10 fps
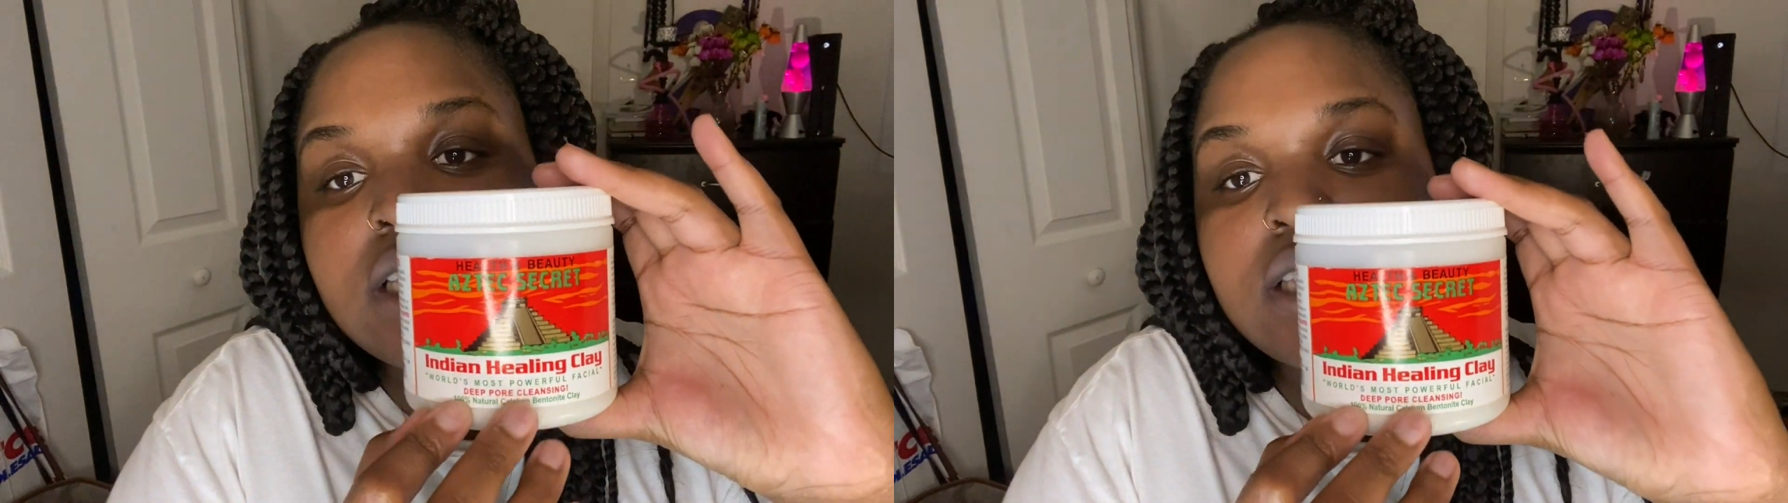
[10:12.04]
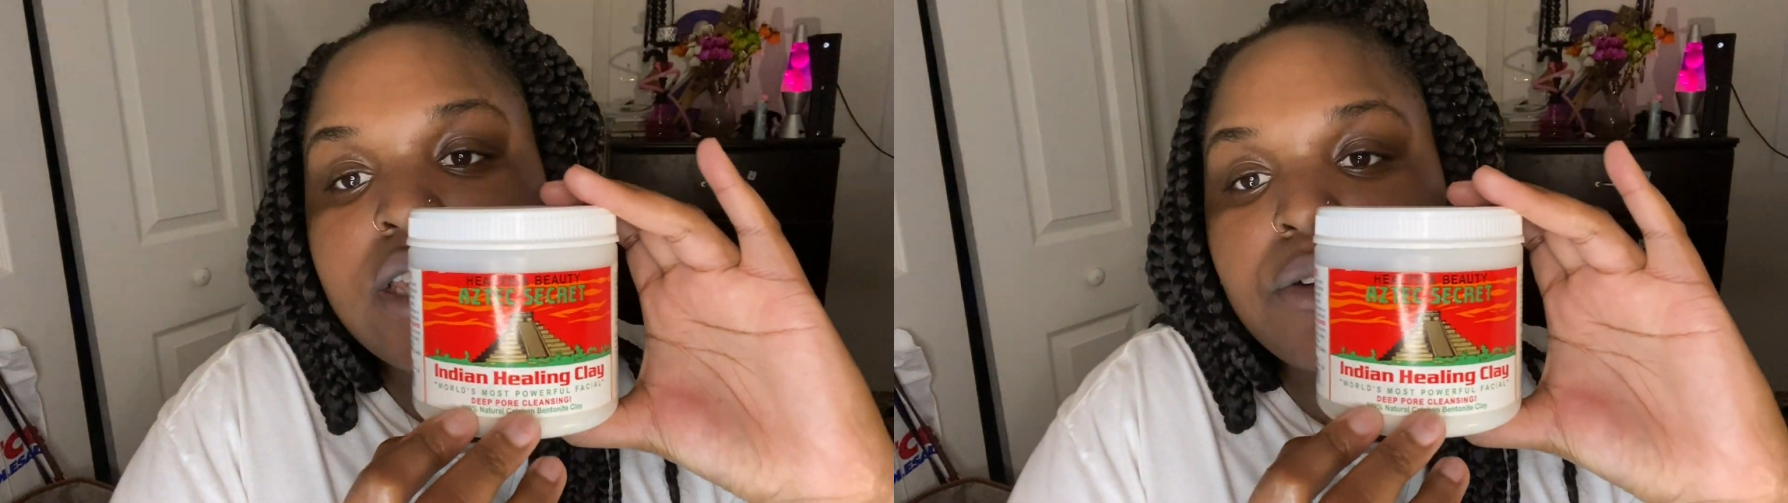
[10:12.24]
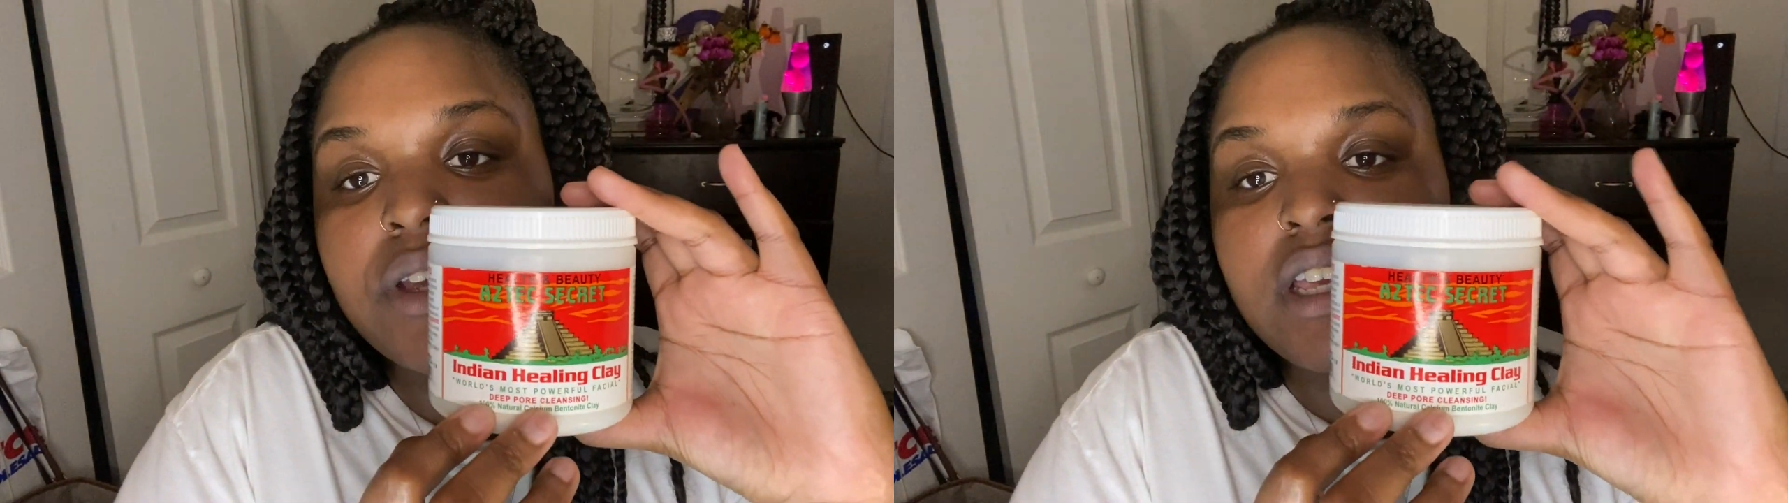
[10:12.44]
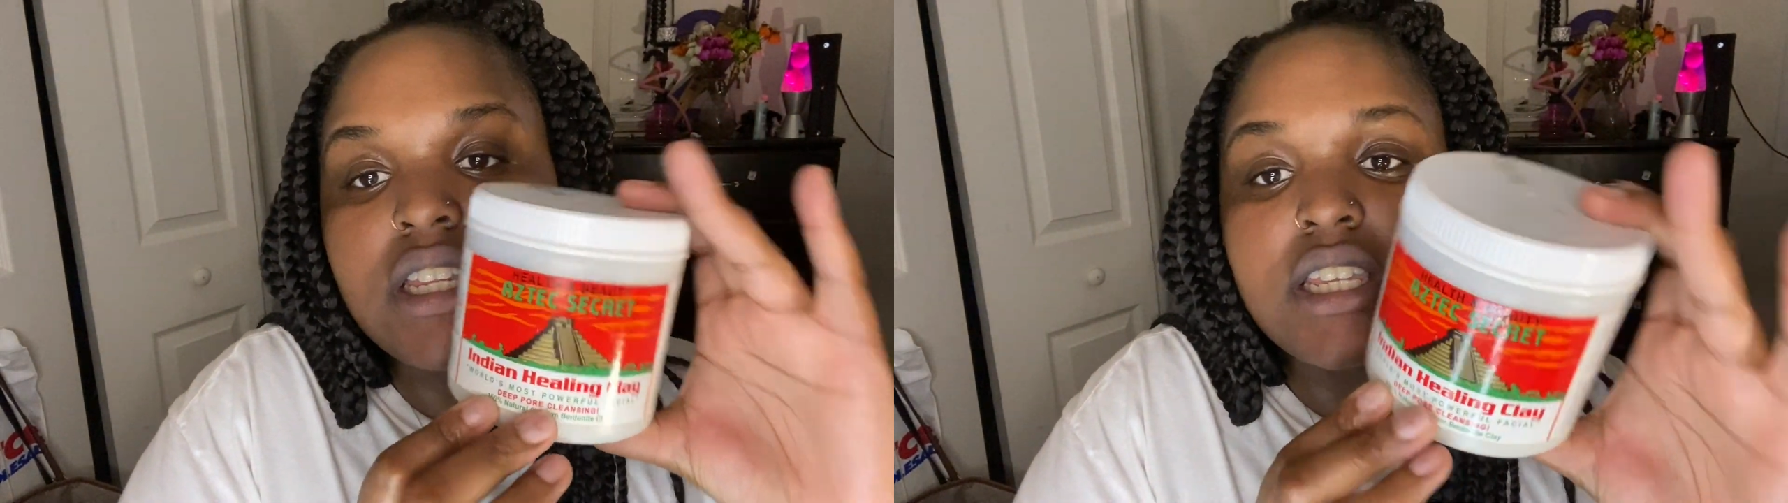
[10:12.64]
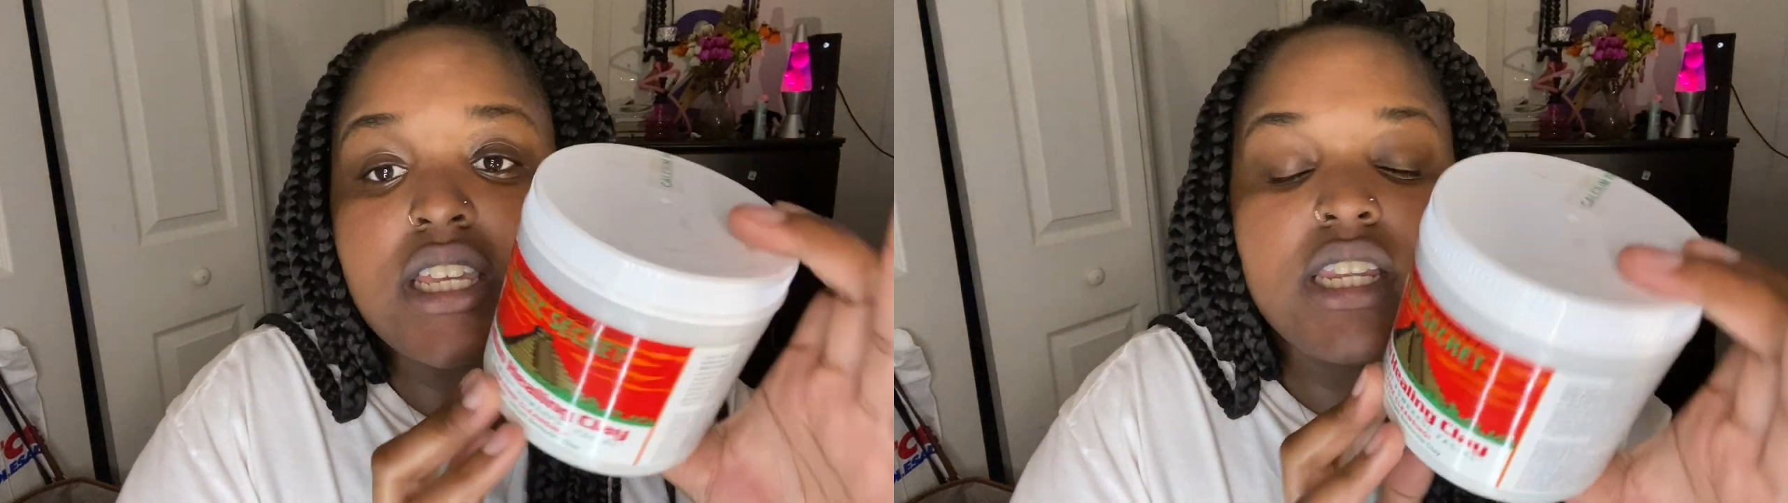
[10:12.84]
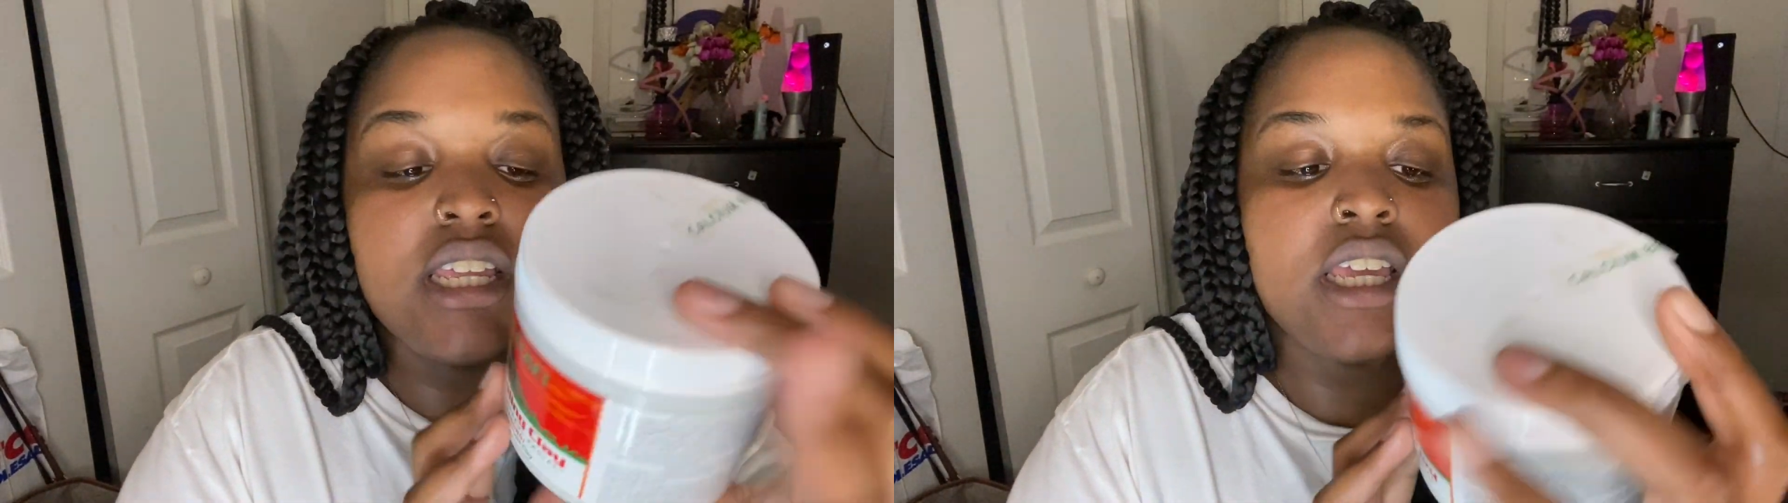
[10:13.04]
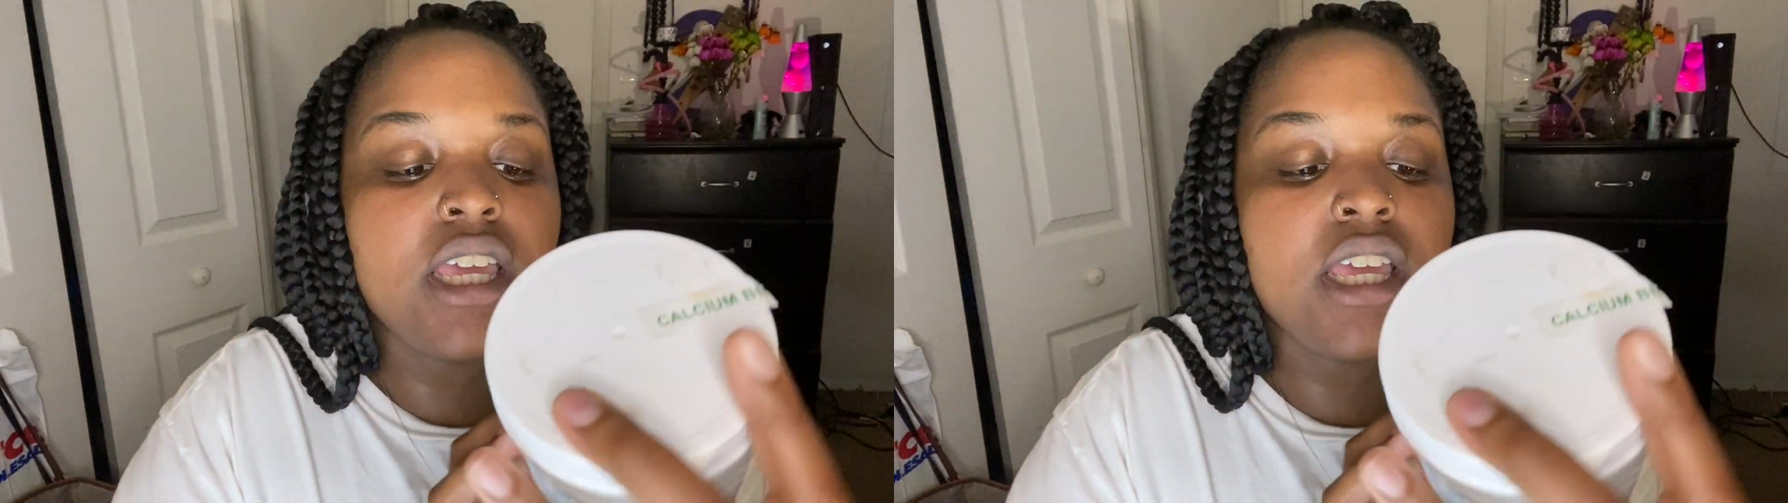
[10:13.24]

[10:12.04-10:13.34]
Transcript: Secret Indian